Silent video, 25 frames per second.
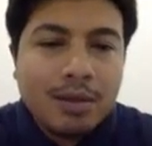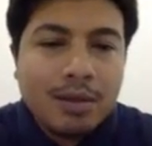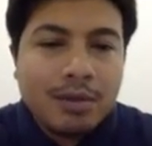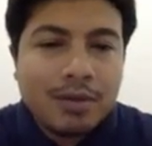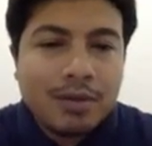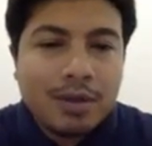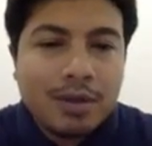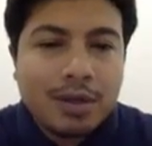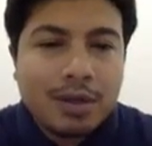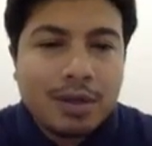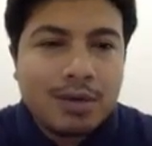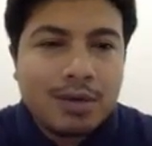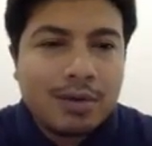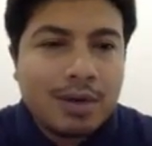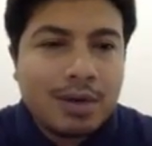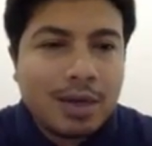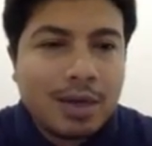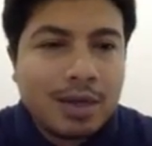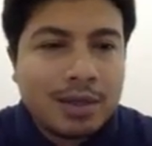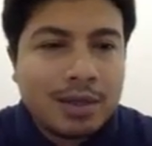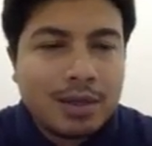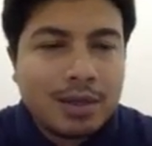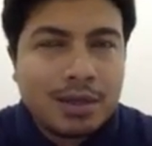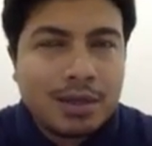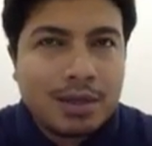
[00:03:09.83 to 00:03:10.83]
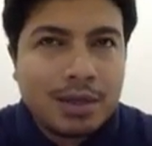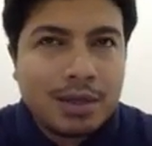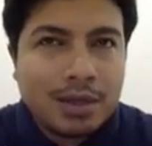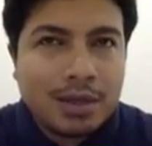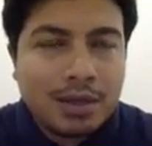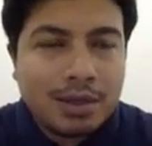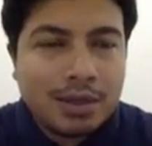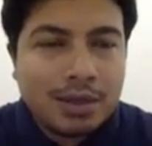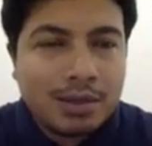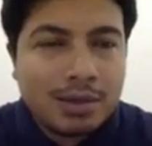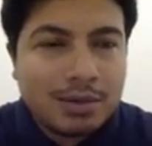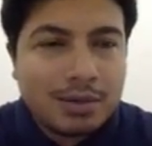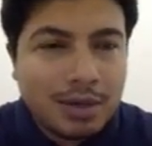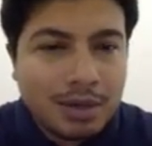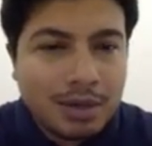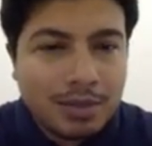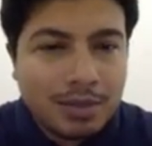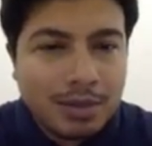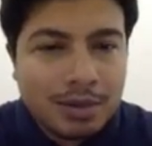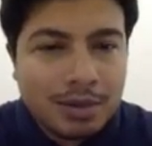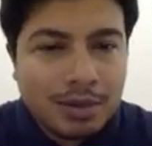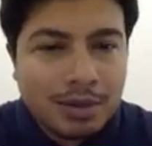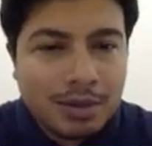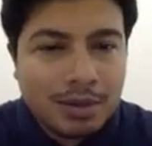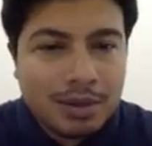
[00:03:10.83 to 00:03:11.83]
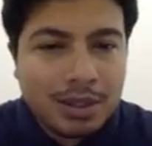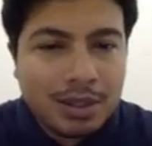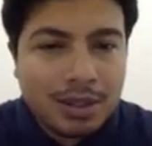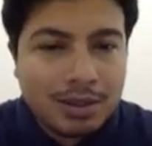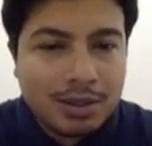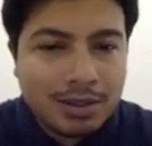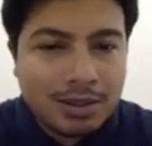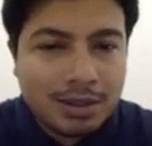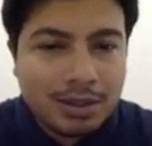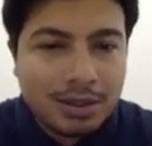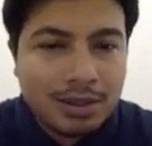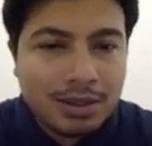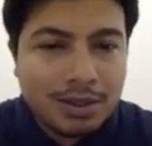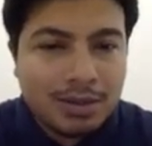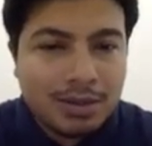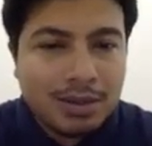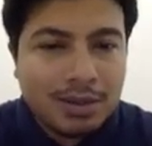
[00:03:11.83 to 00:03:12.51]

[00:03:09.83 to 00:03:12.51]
the correct grammar or tenses.